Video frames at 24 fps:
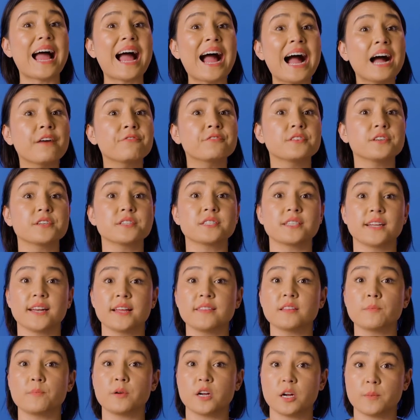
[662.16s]
after setting
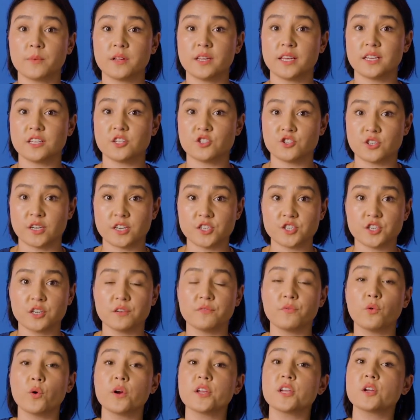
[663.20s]
the permalink structure
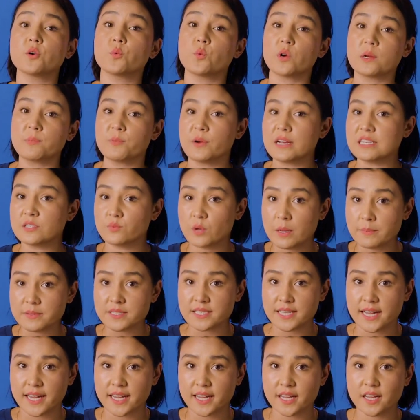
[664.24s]
for your WordPress
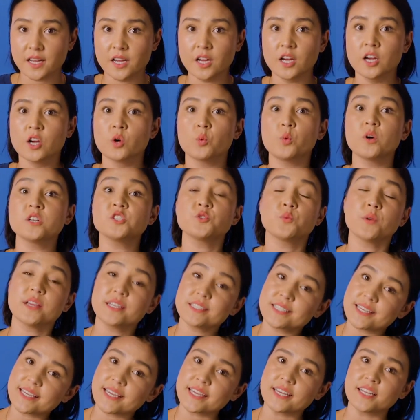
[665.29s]
website, which we
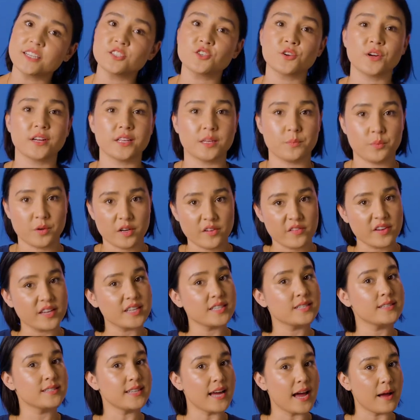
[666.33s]
did during the
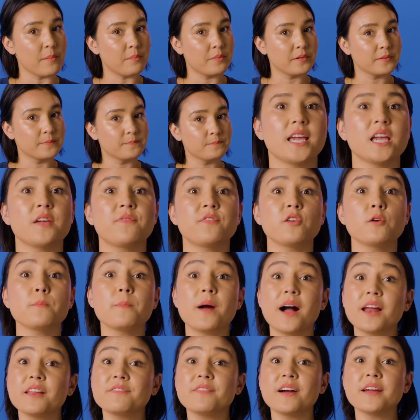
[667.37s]
previous step. If you
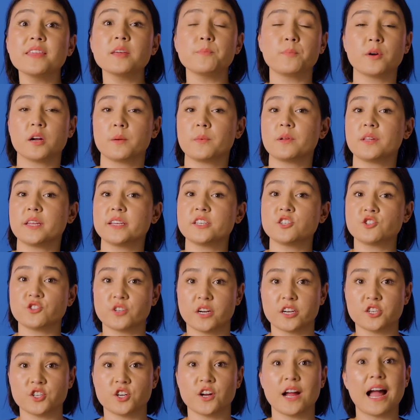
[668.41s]
modify the permalink
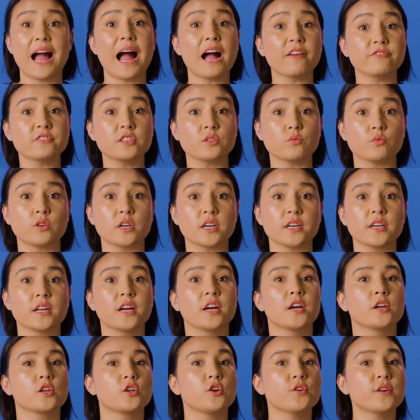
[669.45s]
structure afterward,
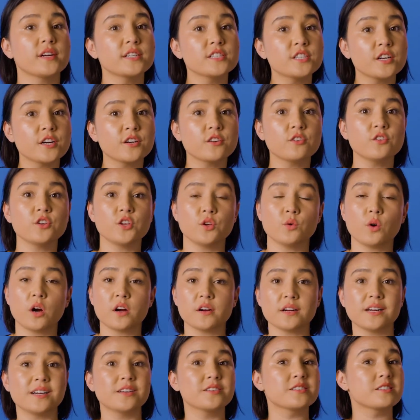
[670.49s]
your internal
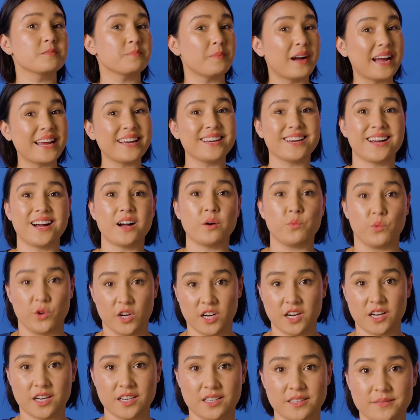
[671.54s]
URLs might not
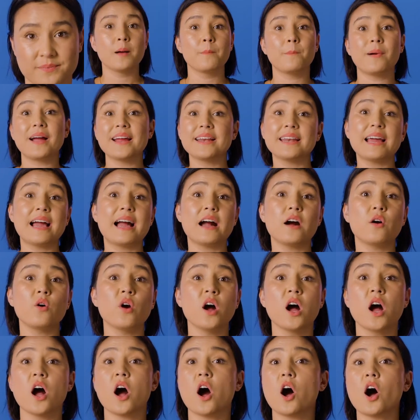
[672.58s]
work. By now,
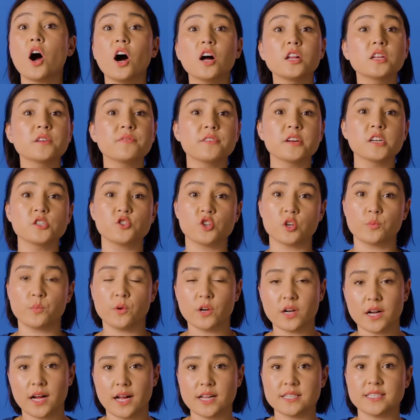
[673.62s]
all of your
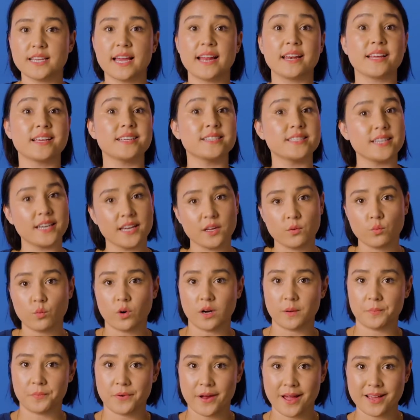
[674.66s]
Drupal content is in
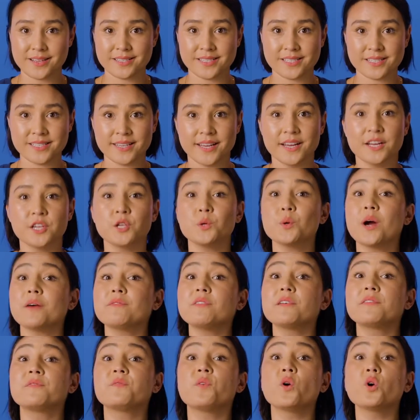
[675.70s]
WordPress. You have
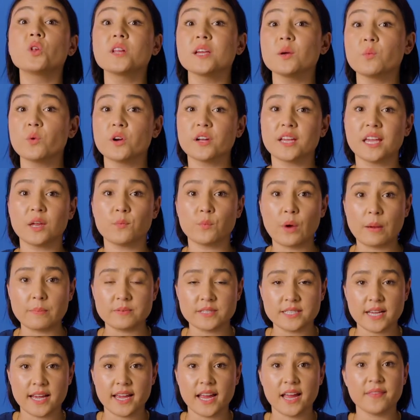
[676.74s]
a fully working
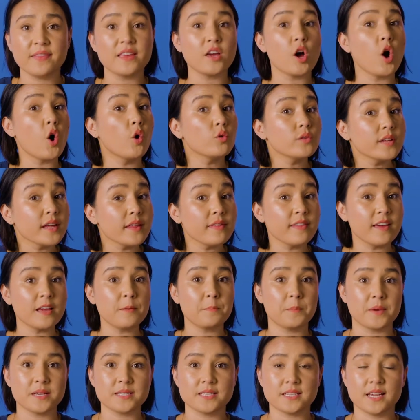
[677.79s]
website, and the only
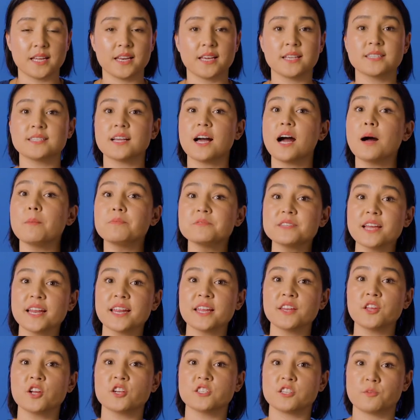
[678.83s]
thing missing is
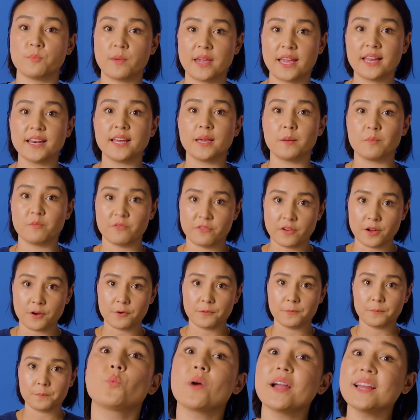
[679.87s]
updating your domain
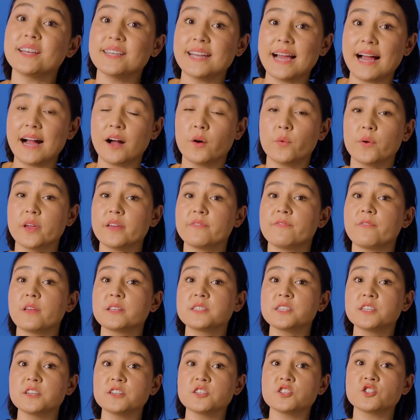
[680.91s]
info. Right now, if
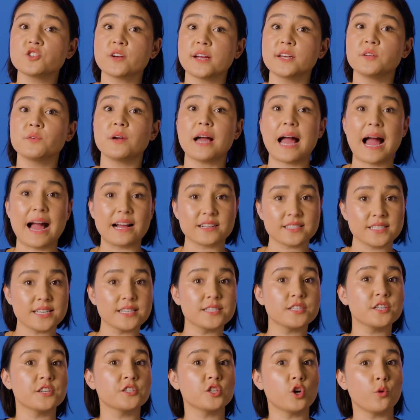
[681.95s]
visitors try to
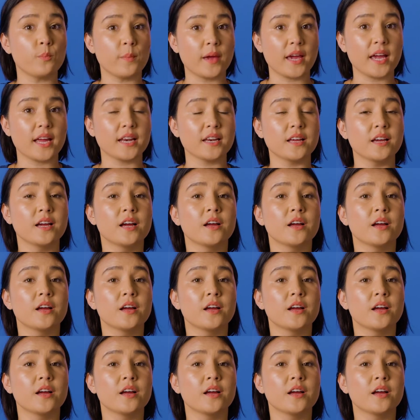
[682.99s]
access your domain,